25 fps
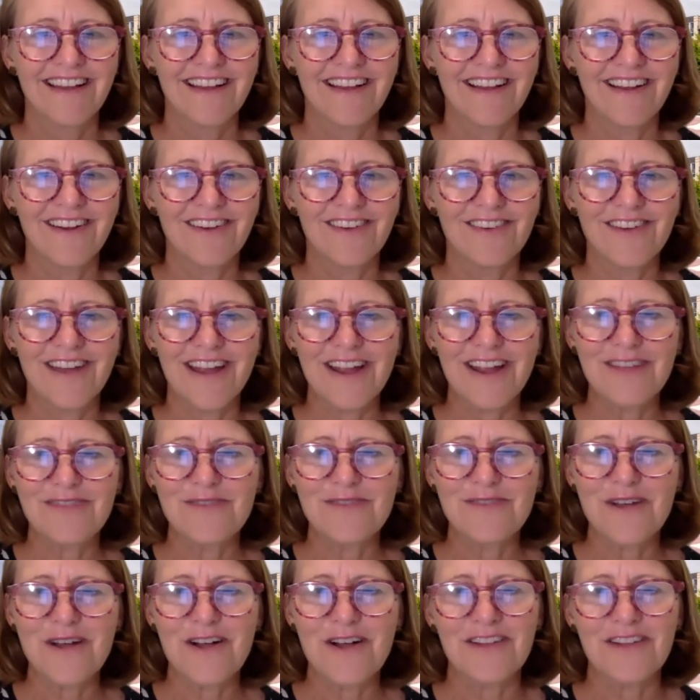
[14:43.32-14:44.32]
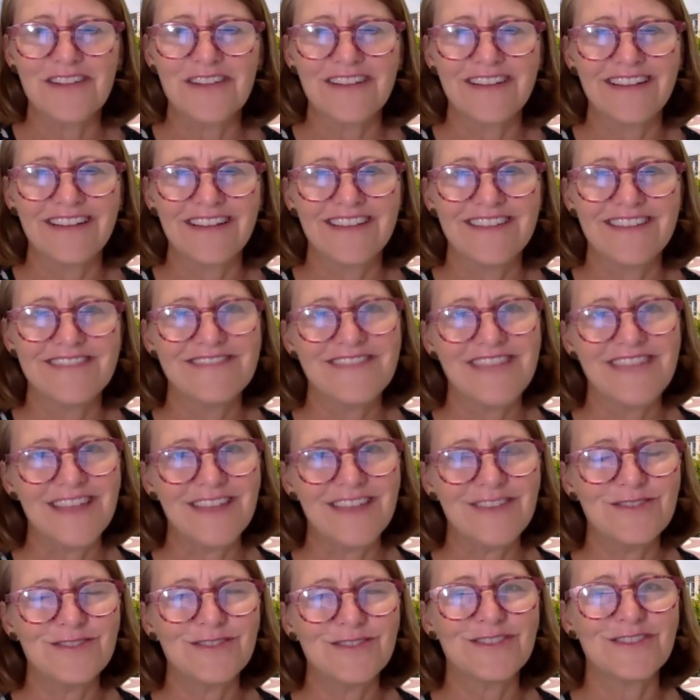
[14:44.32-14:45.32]
All right, well, thank
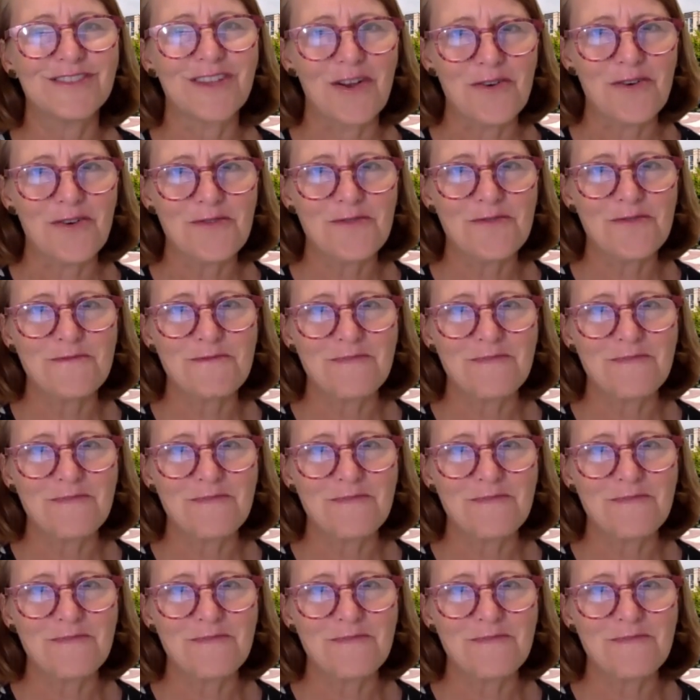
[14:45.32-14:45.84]
you so